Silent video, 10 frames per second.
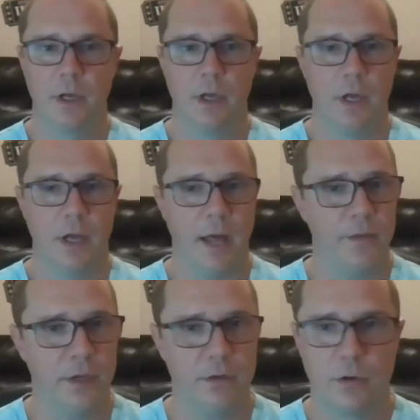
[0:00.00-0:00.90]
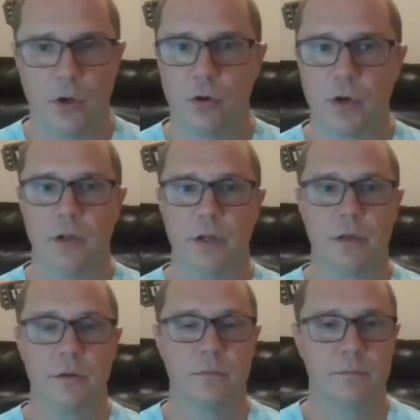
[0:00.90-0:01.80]
and then cold calling.
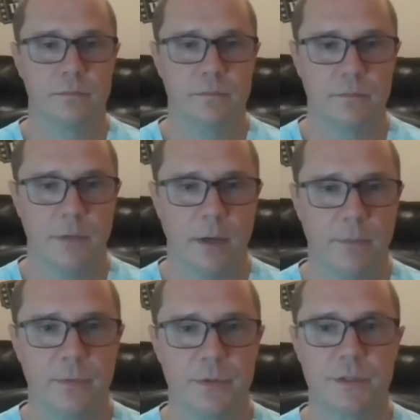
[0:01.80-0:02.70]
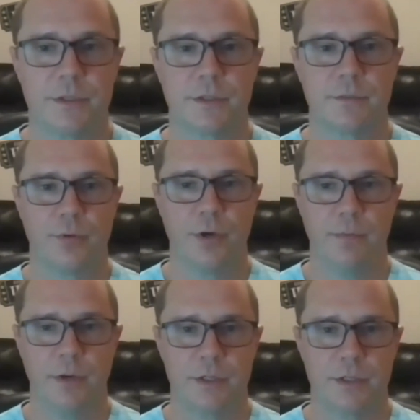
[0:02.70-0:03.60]
That was pretty
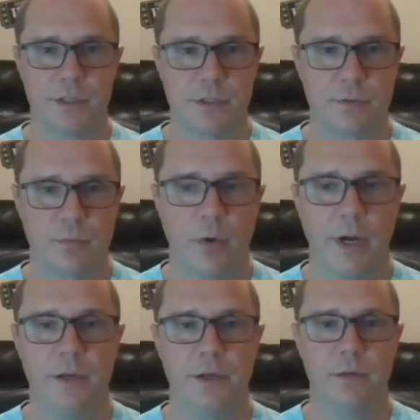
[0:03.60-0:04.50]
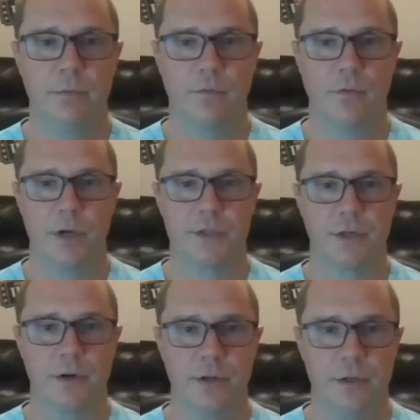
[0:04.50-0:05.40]
much what I did before I
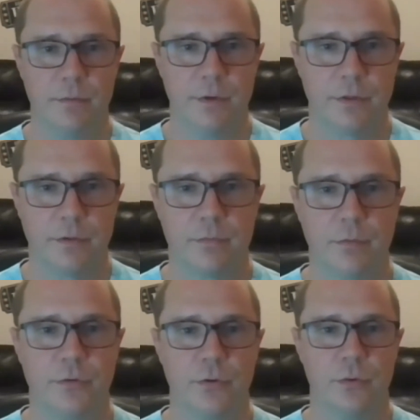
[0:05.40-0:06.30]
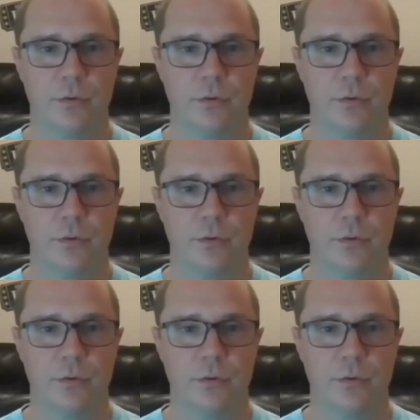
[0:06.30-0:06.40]
started with you.